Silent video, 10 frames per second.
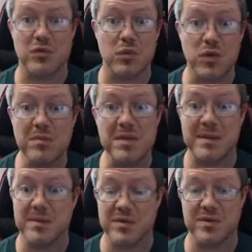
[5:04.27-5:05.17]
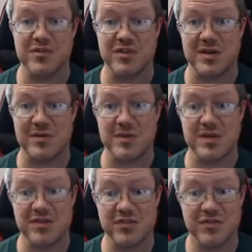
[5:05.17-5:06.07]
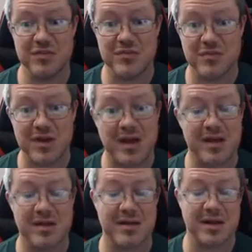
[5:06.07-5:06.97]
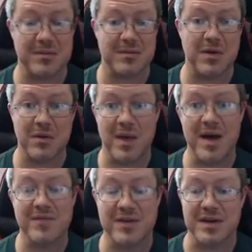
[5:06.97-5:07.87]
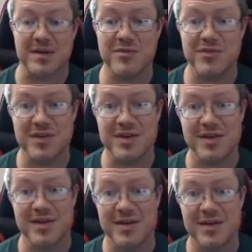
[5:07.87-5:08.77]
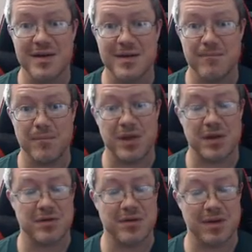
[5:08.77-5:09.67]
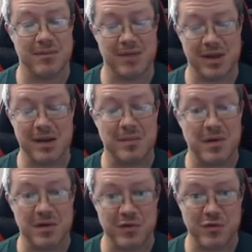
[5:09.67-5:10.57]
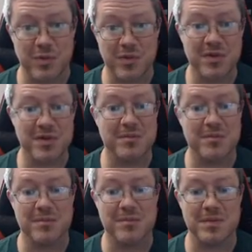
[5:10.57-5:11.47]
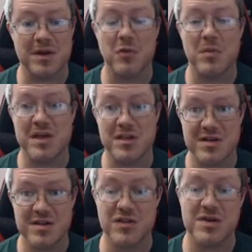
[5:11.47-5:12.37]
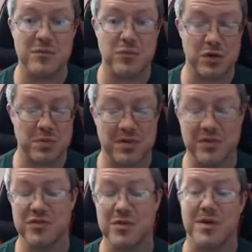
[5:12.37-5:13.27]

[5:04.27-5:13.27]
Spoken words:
would be able to achieve, at least not in their lifetimes. And again, I'm not going to spoil it, but it'll make sense when you play the story.